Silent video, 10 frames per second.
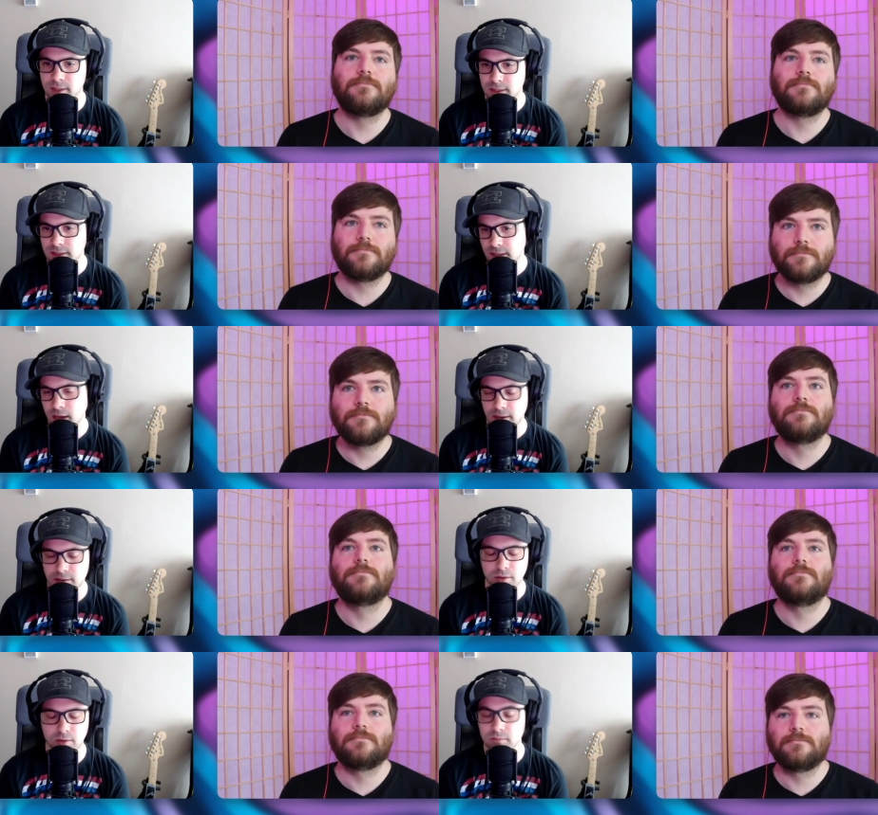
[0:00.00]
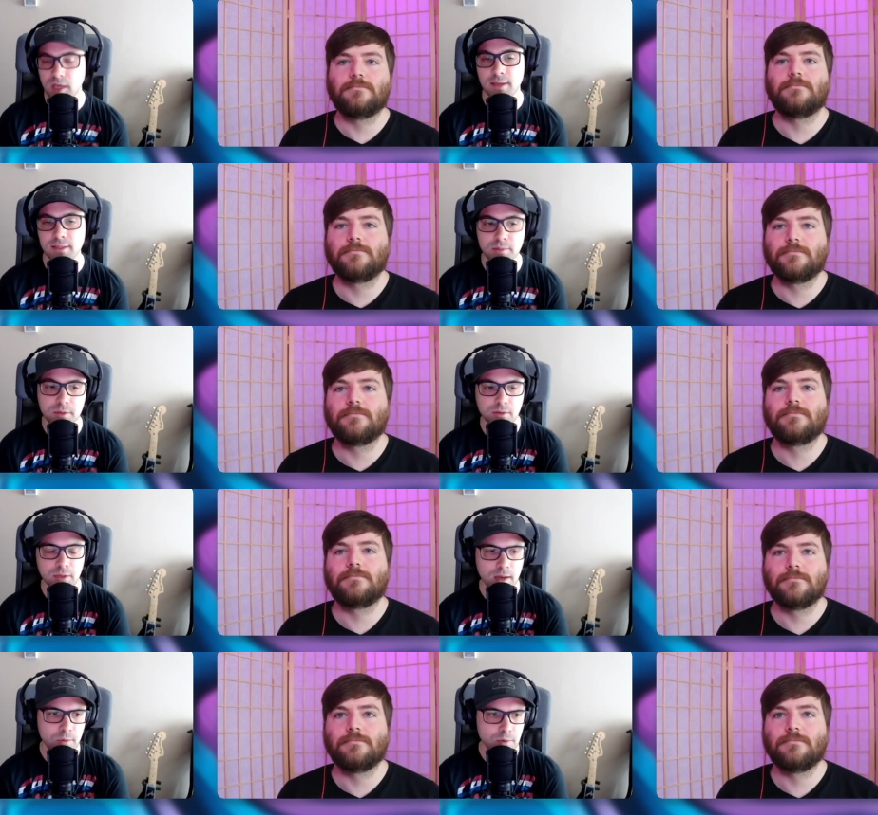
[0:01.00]
Speaker 1: elements inside. So yes,
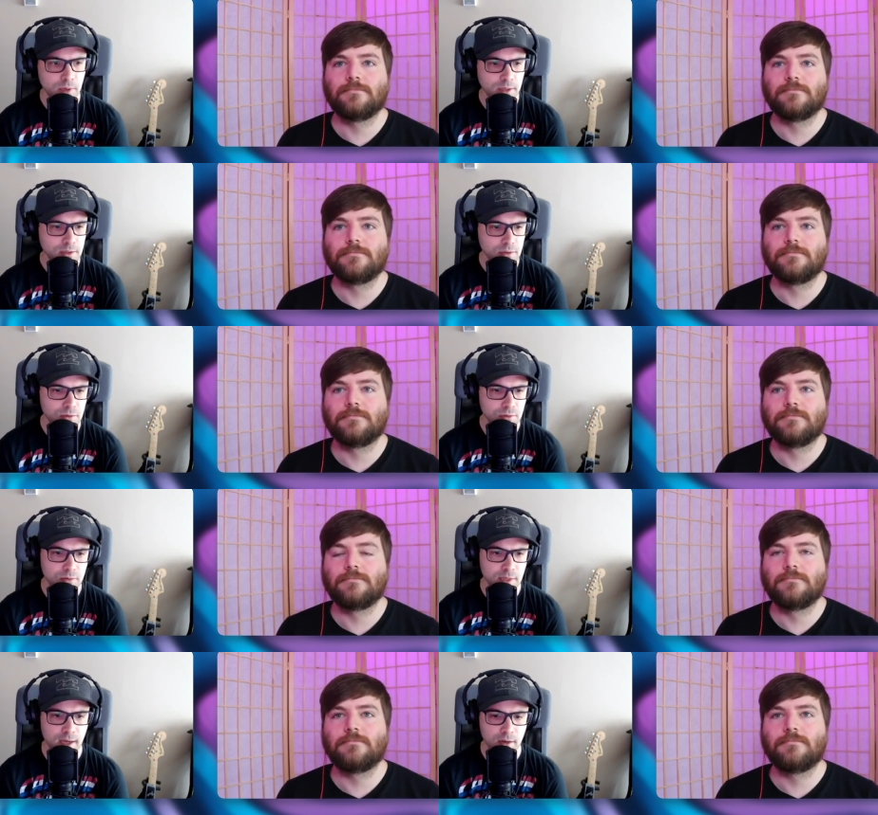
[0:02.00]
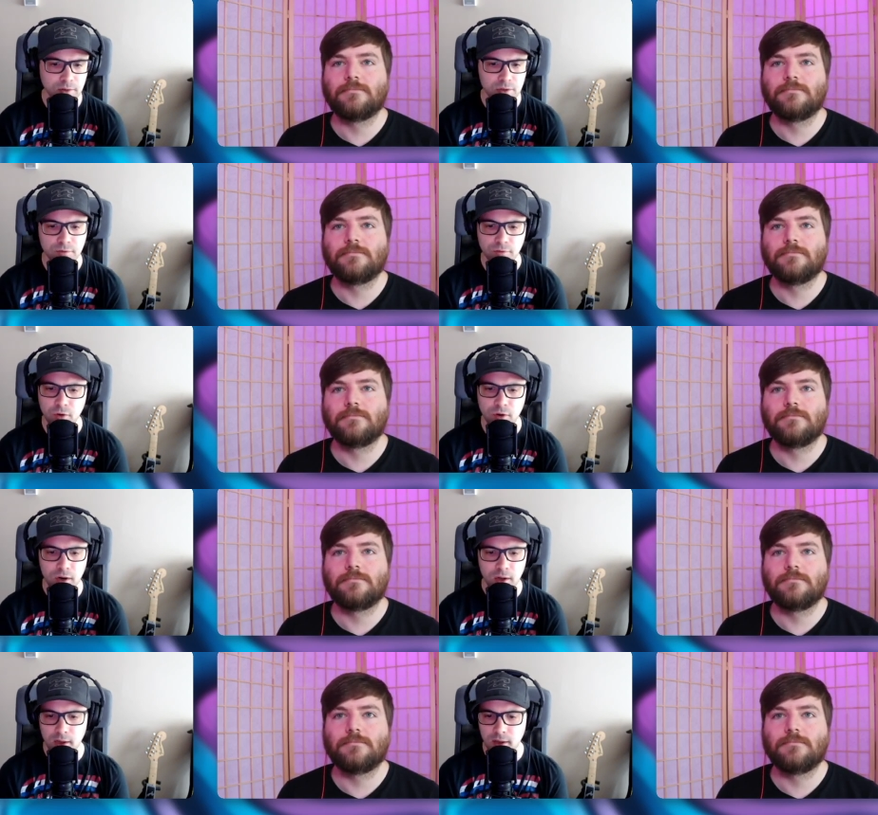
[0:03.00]
absolutely. And we're planning to do that also
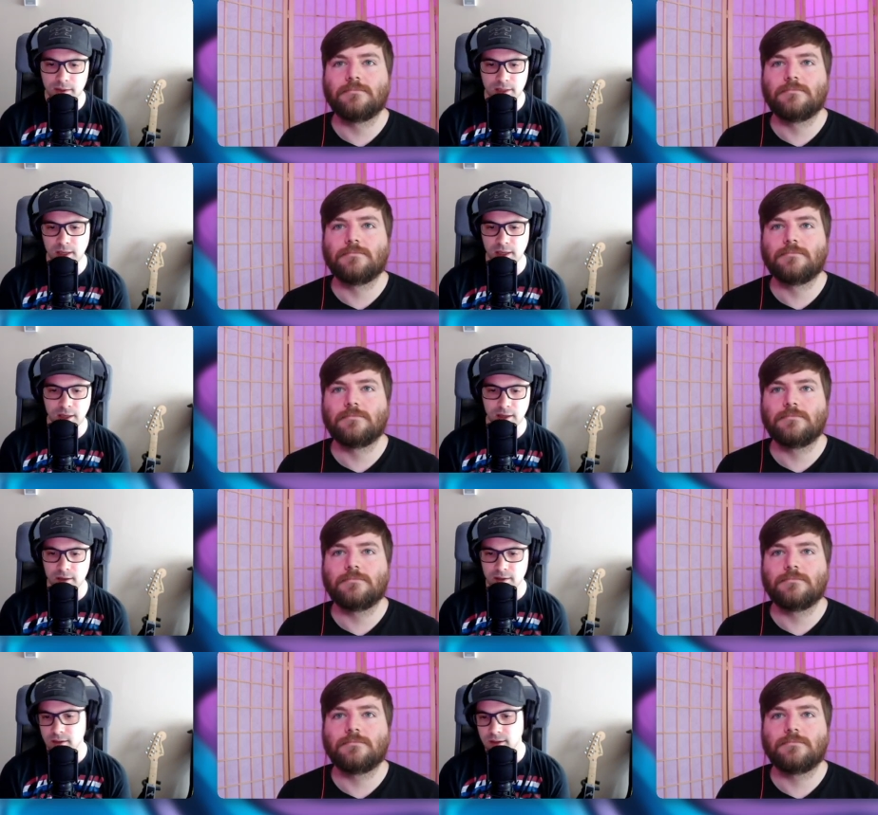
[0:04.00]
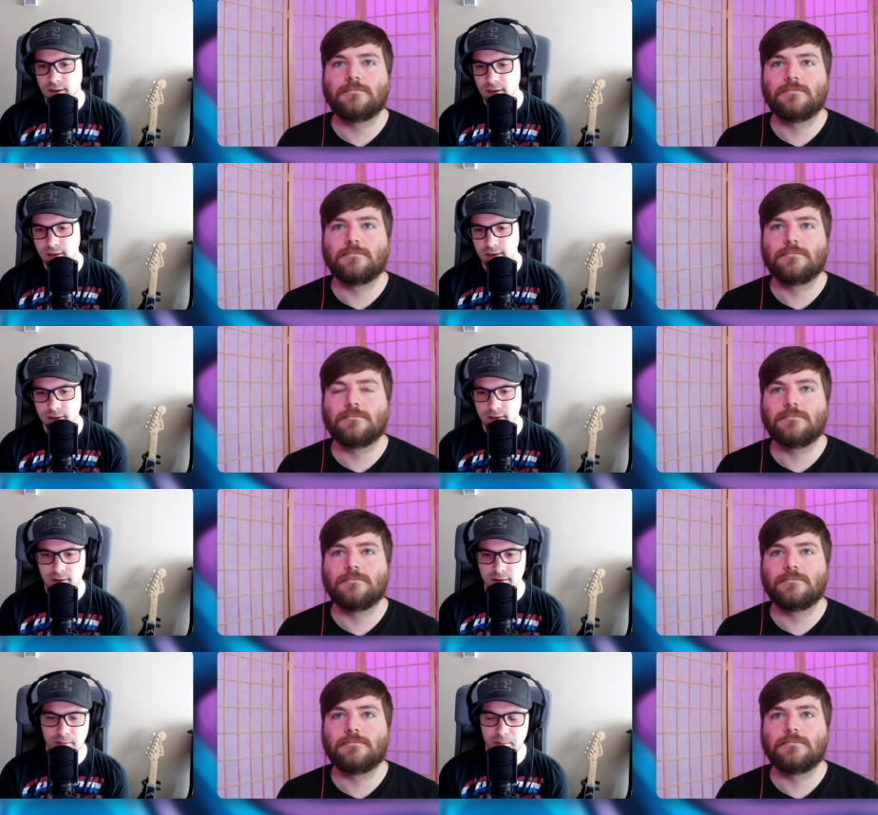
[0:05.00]
for the
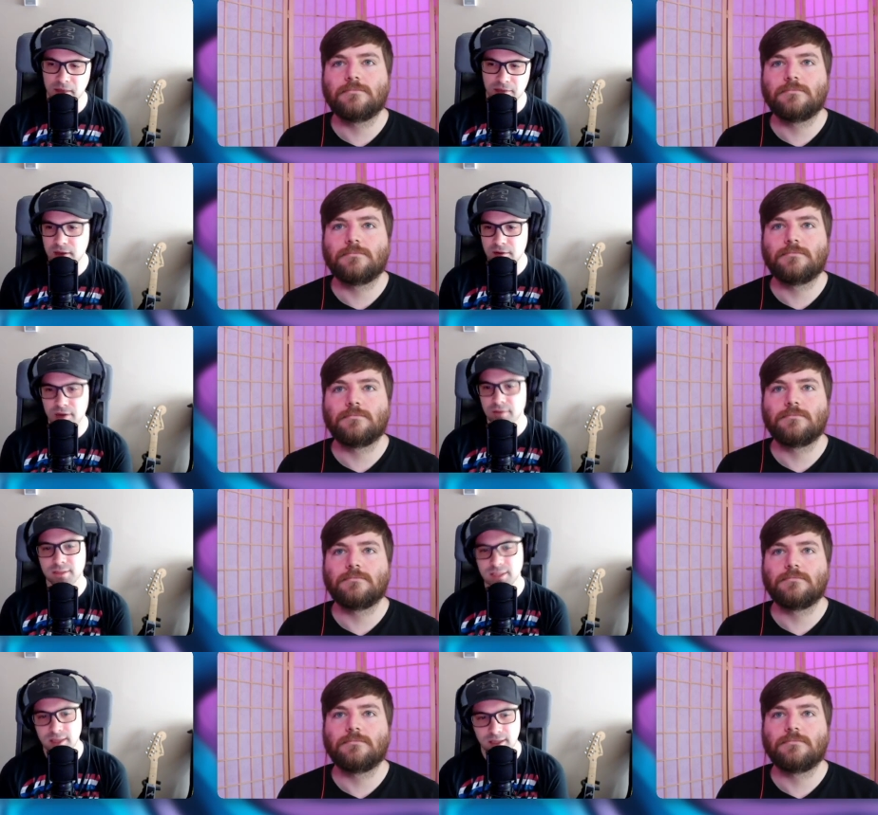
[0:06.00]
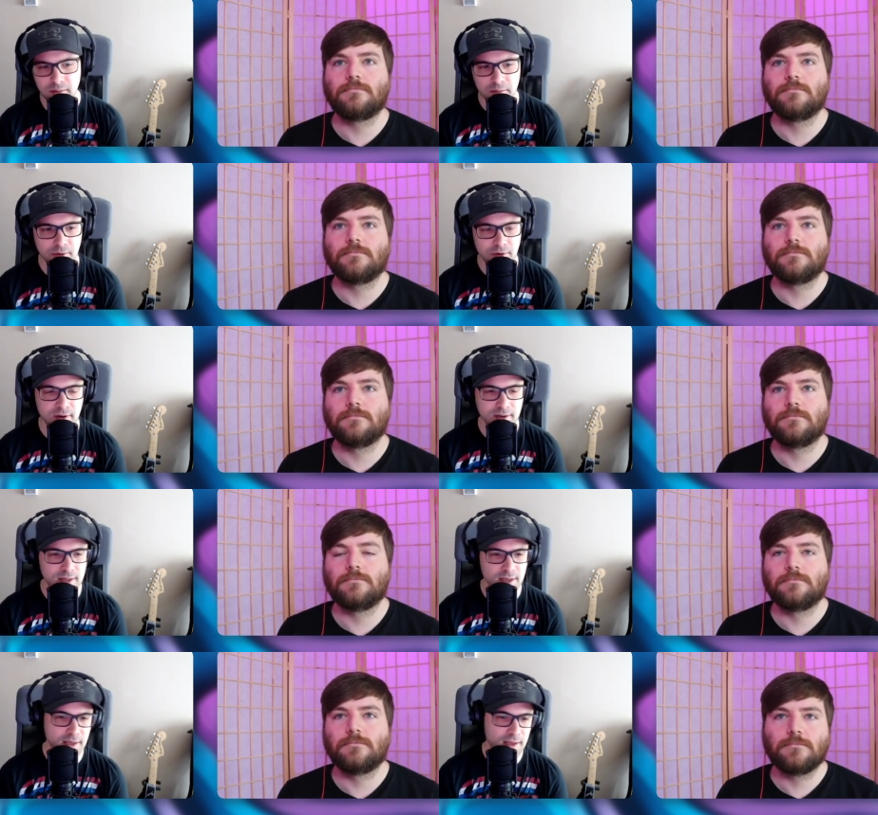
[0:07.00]
uh, material theme
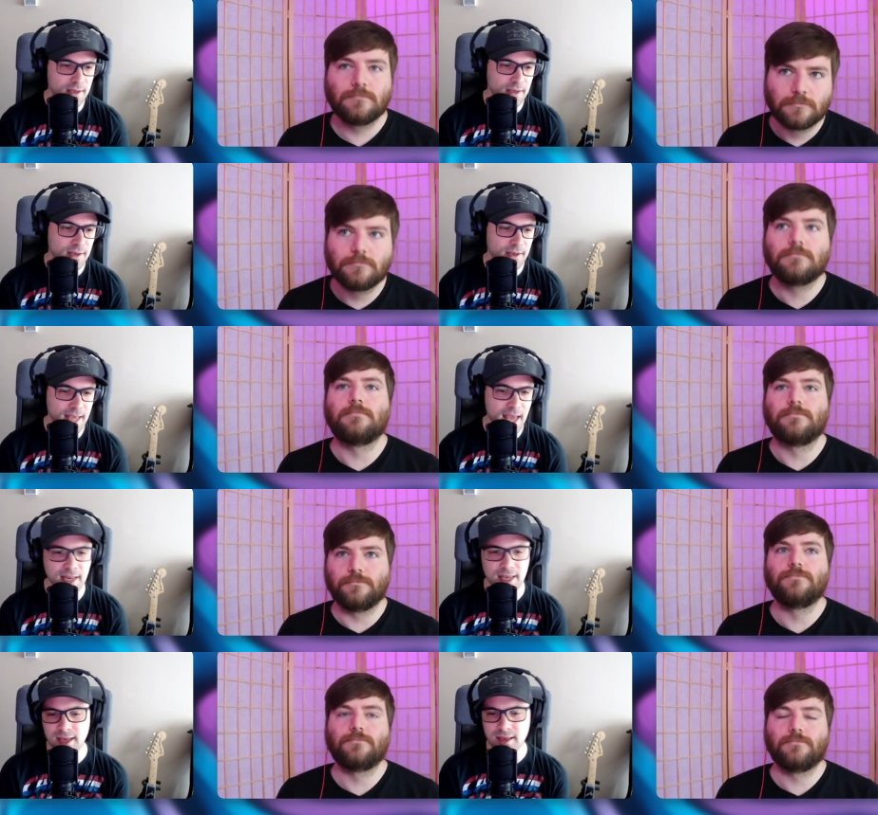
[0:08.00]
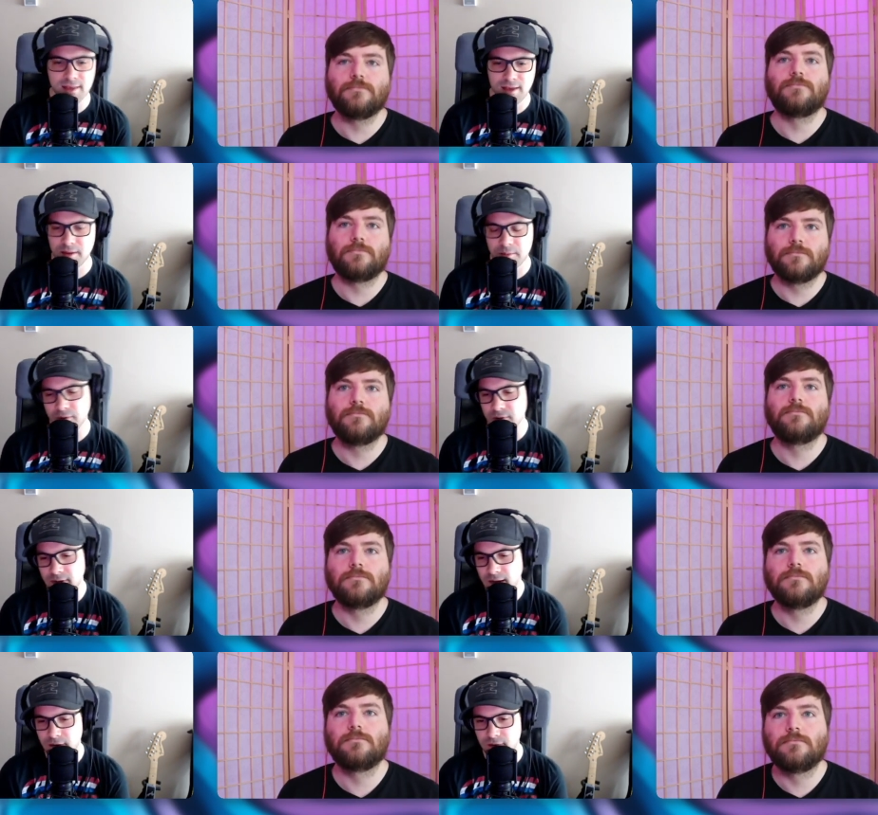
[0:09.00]
or the uh, KDE
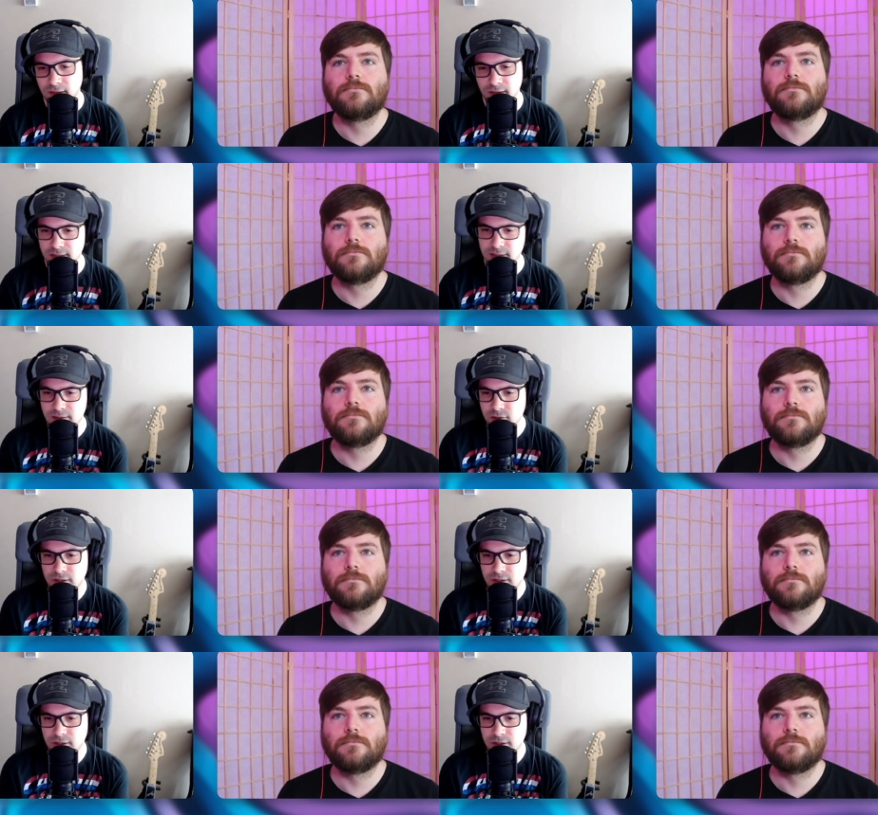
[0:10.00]
theme or other things.